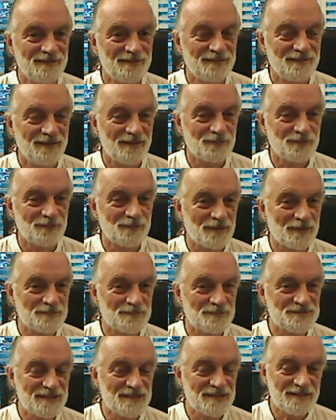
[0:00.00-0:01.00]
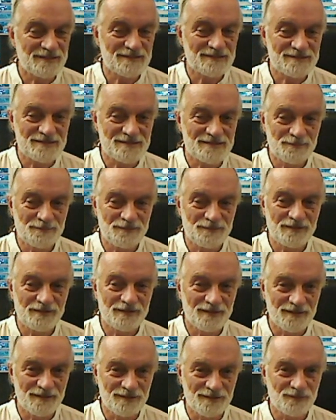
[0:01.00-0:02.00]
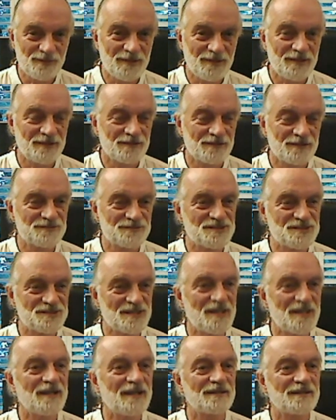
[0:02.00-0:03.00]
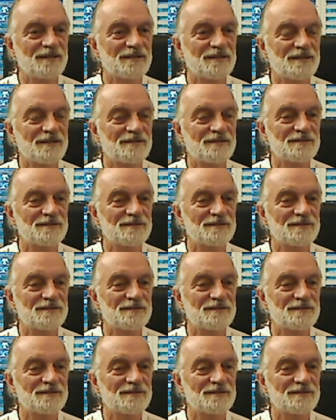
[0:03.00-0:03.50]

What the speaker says: And what I'm saying is simply another way of saying that